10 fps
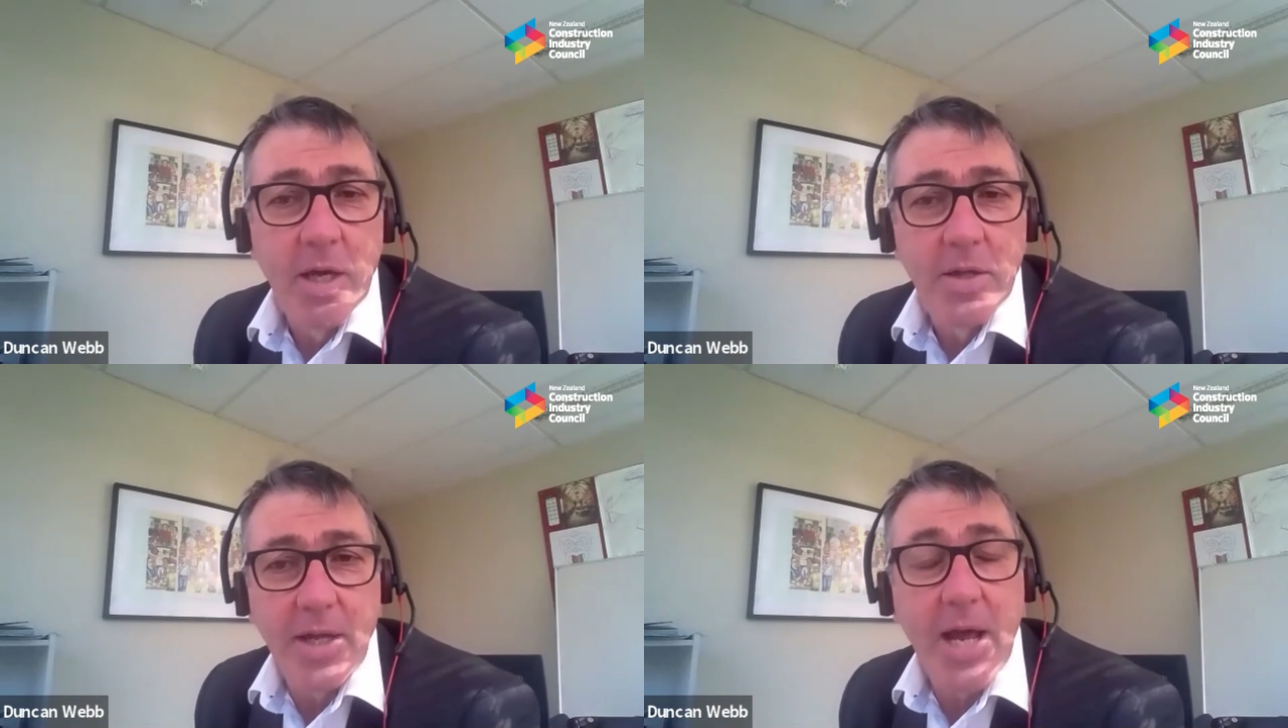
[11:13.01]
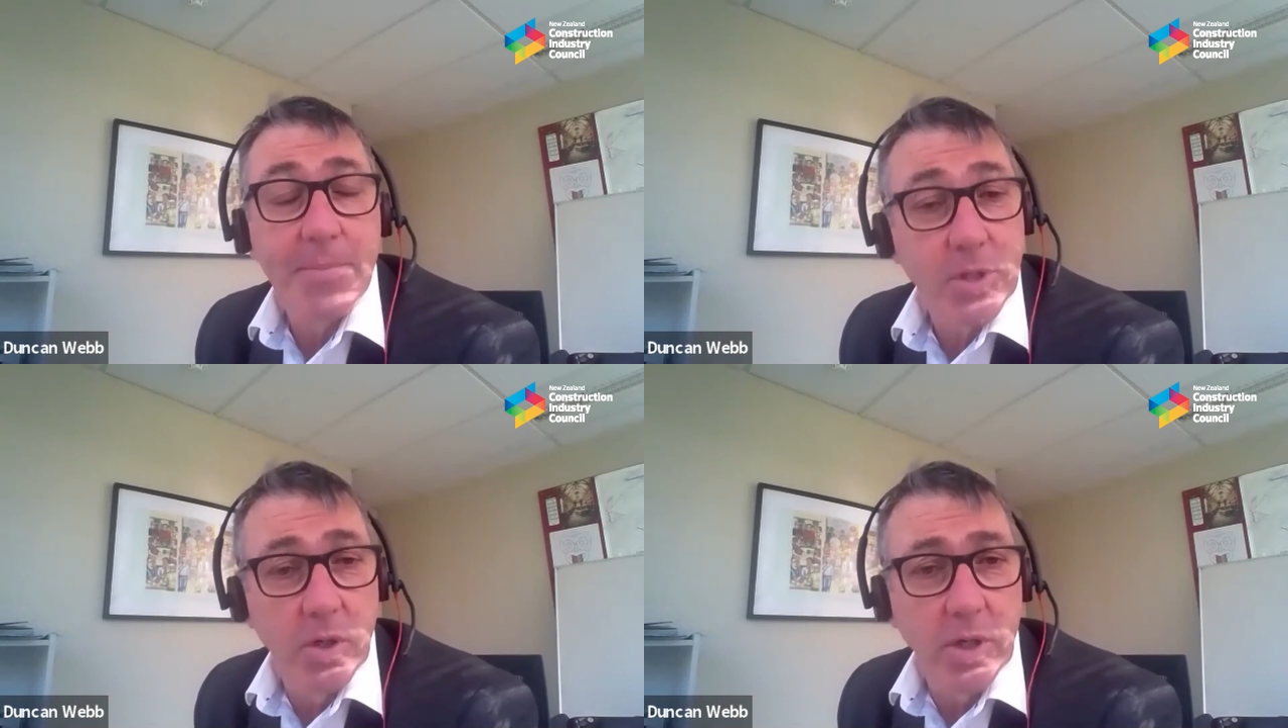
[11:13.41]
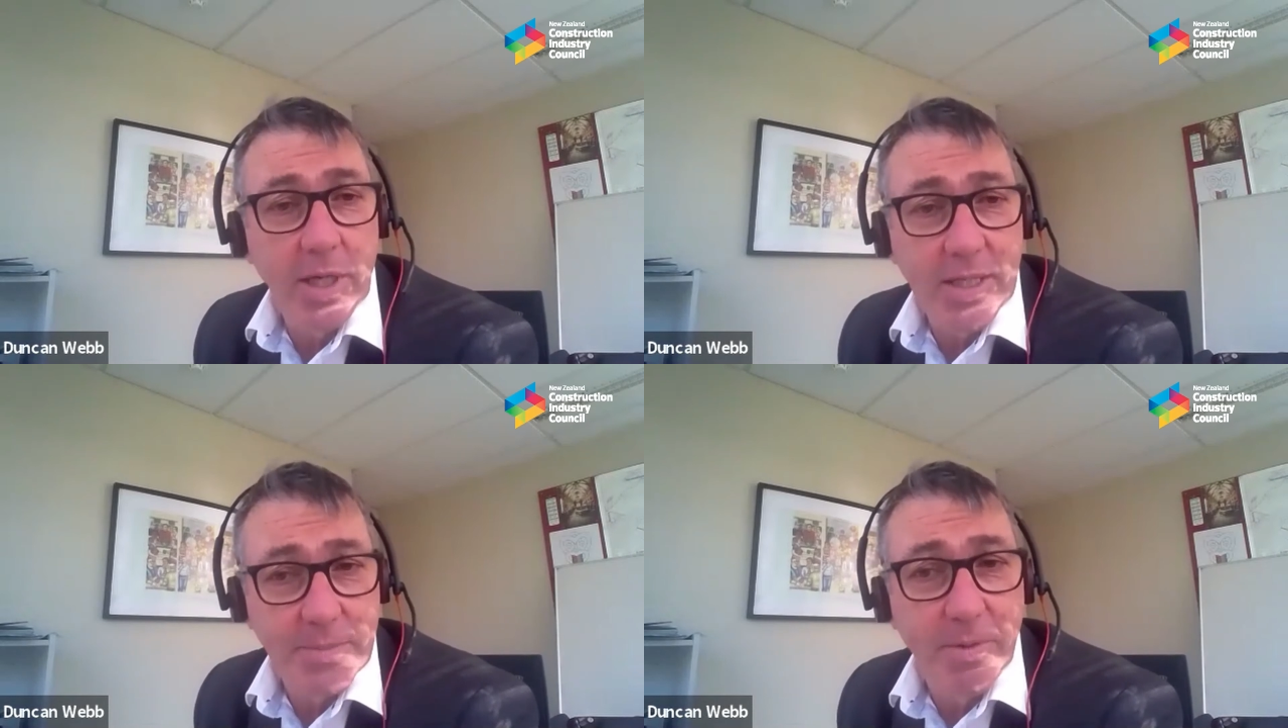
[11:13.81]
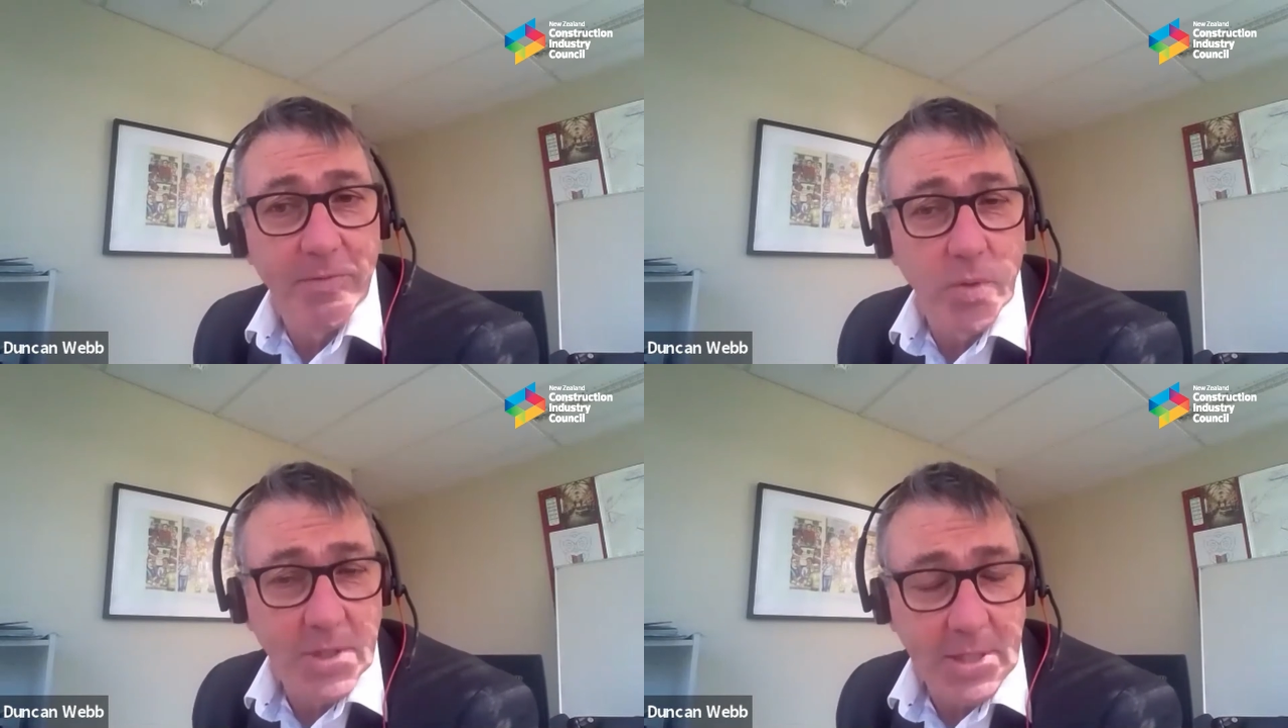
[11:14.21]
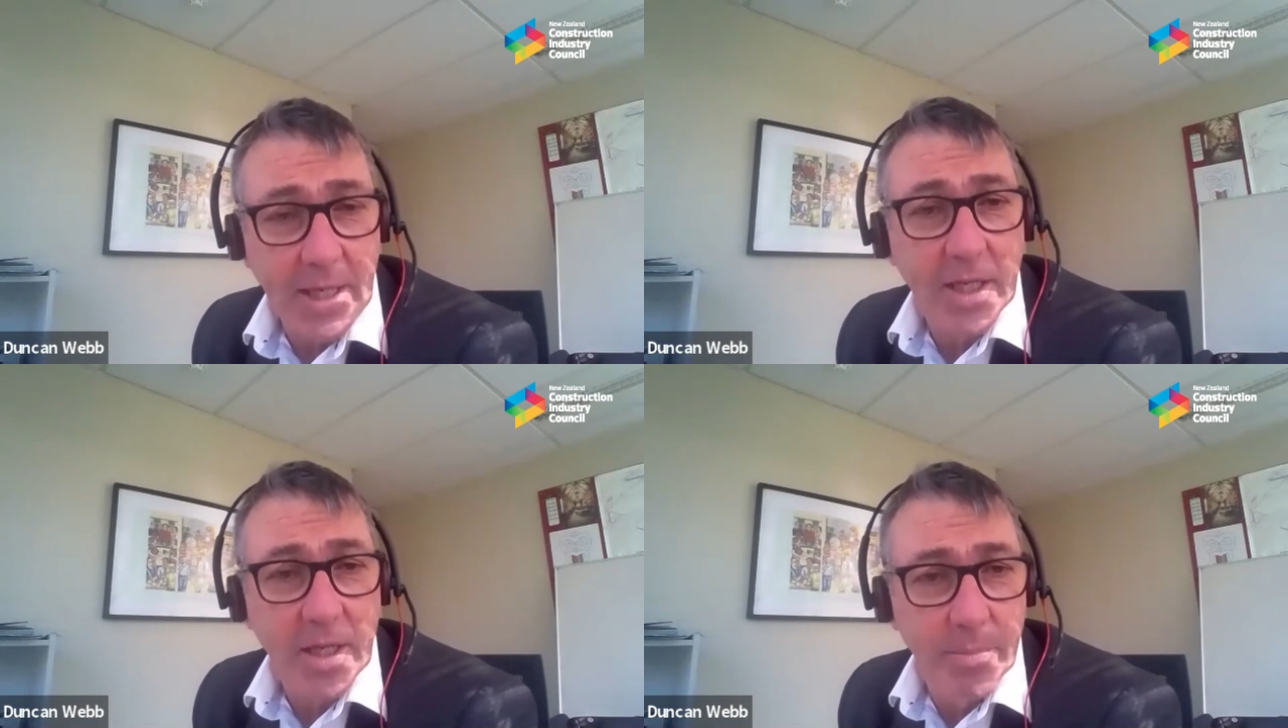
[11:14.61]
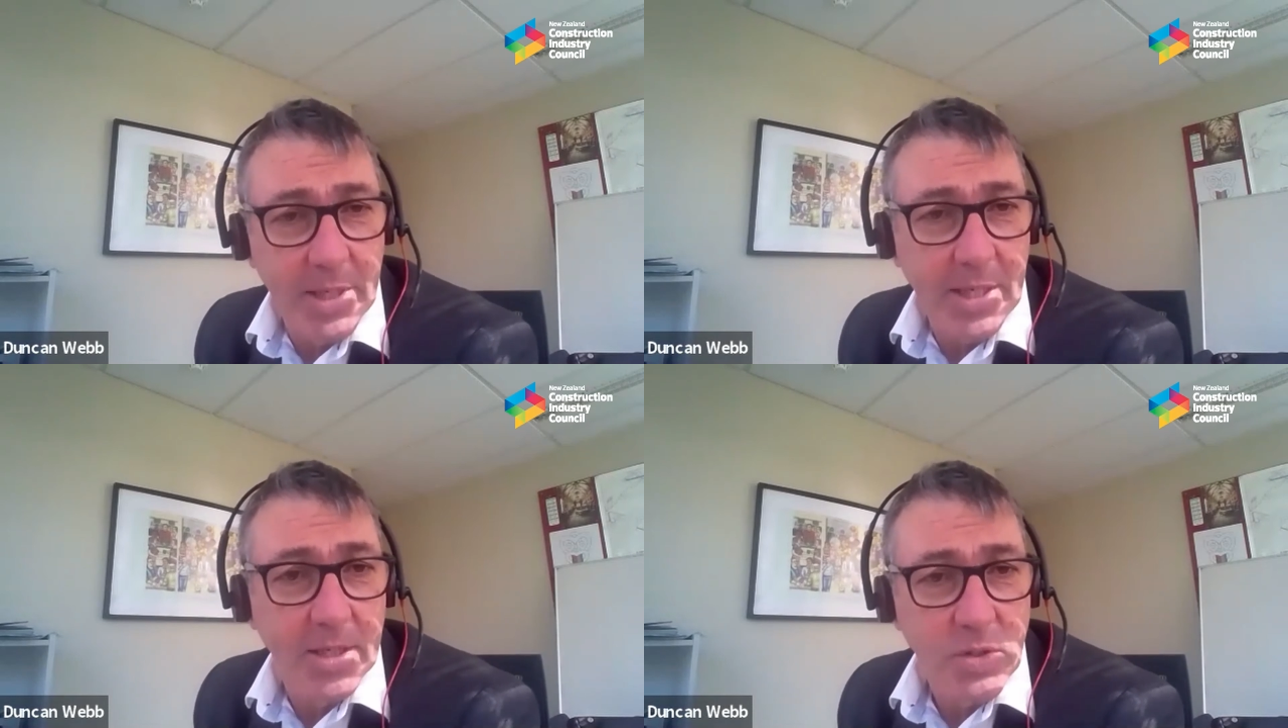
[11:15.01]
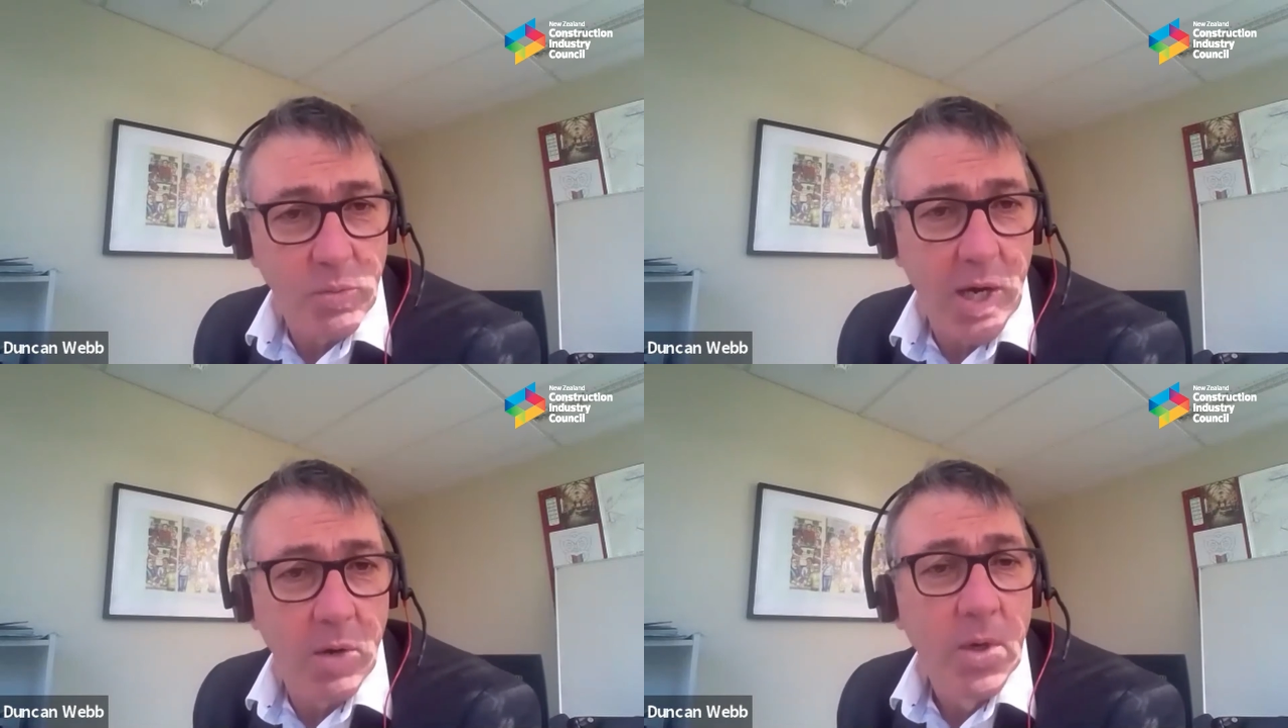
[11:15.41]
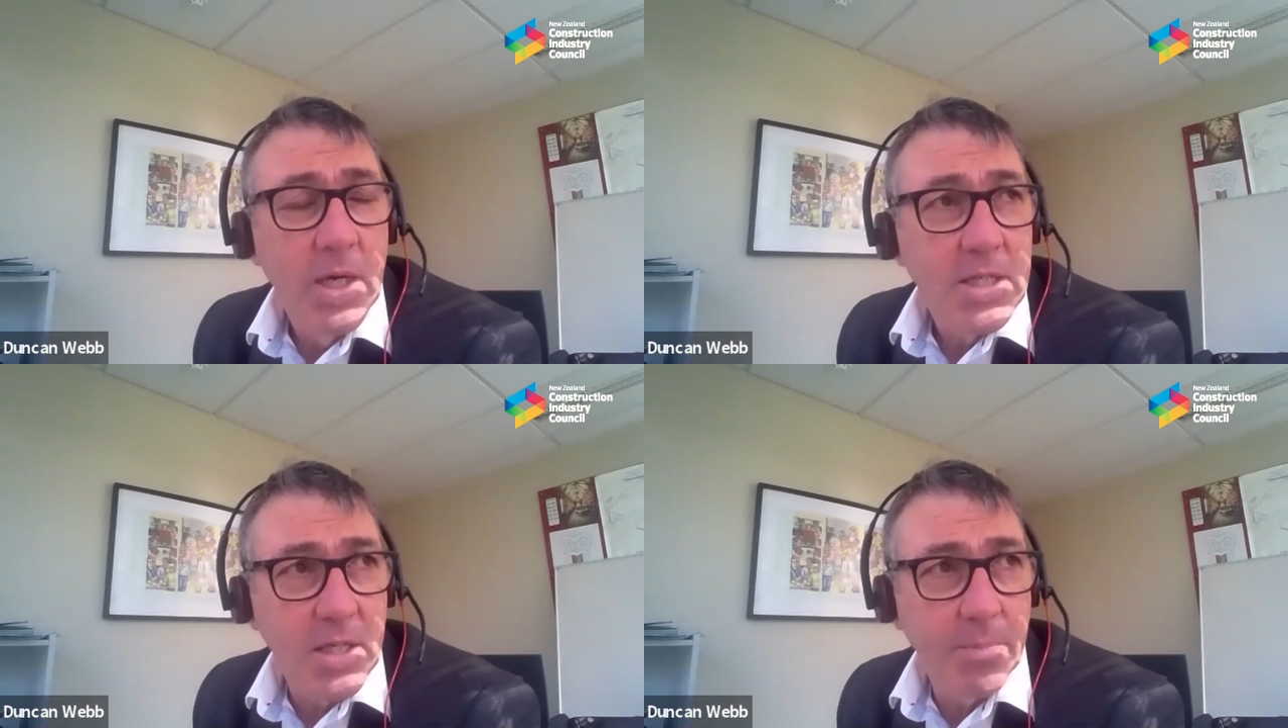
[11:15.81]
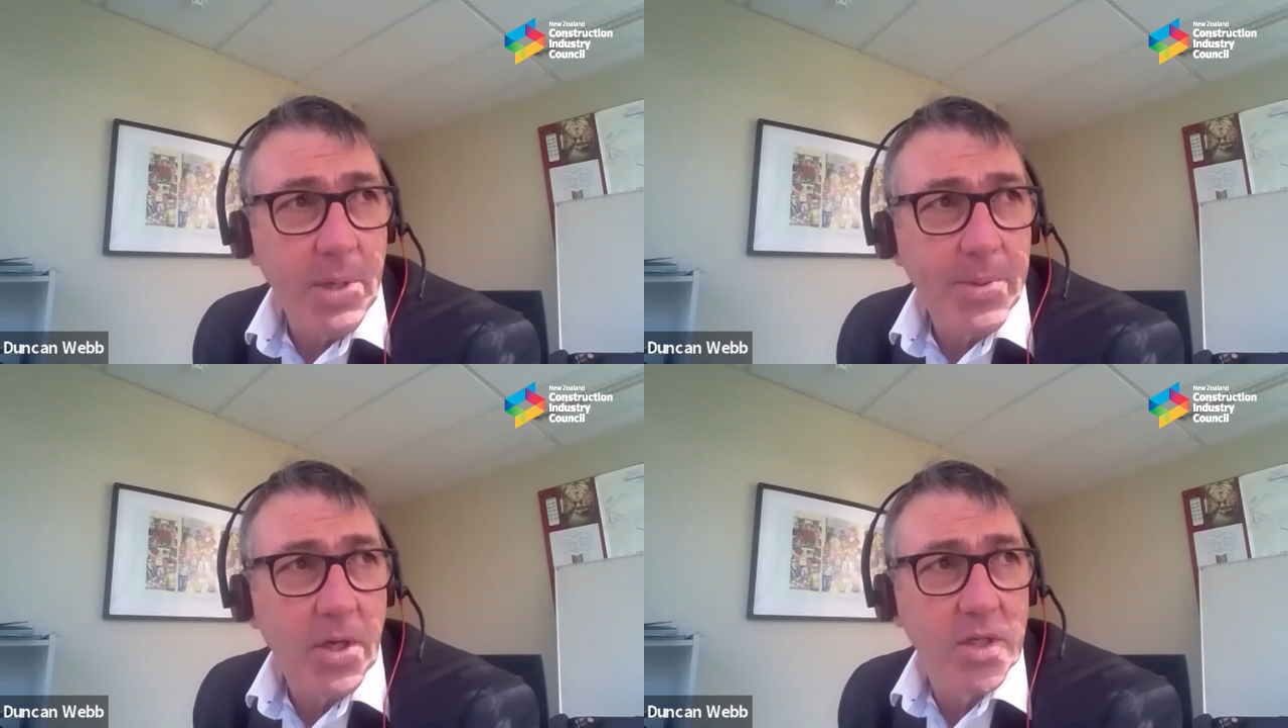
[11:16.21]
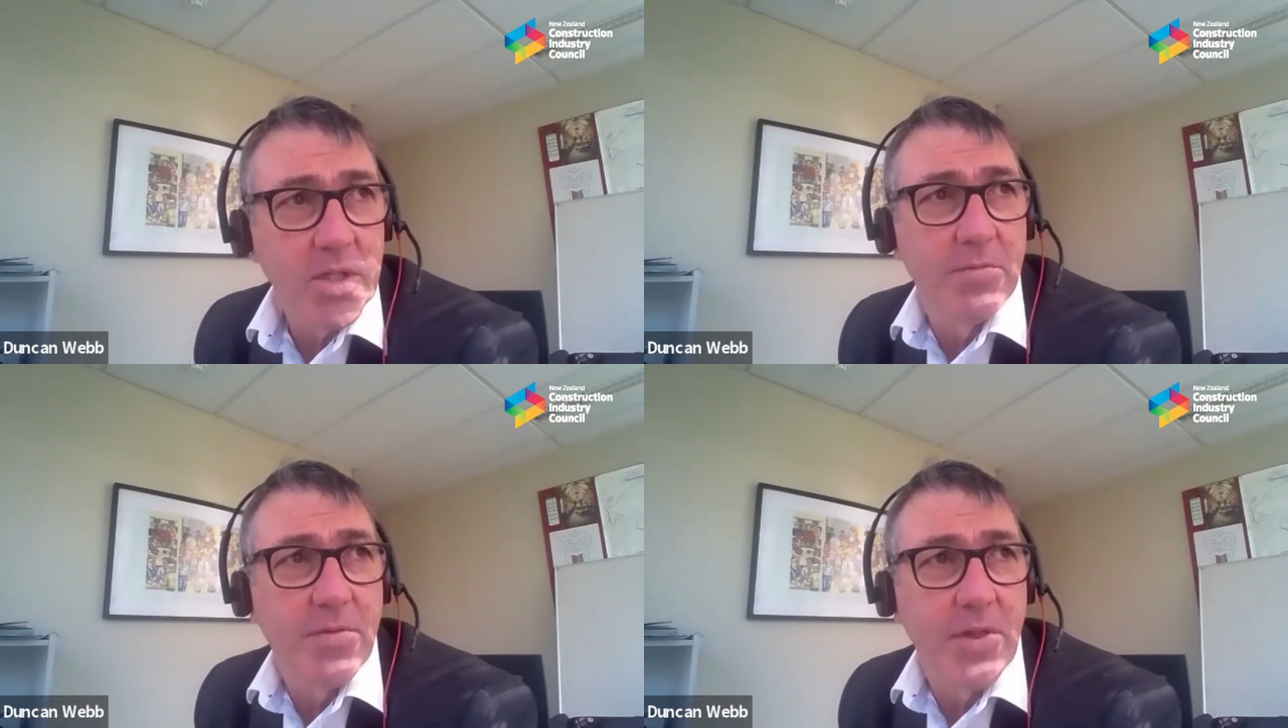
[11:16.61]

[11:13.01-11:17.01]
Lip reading: that absolutely is before select committee as well, simply because of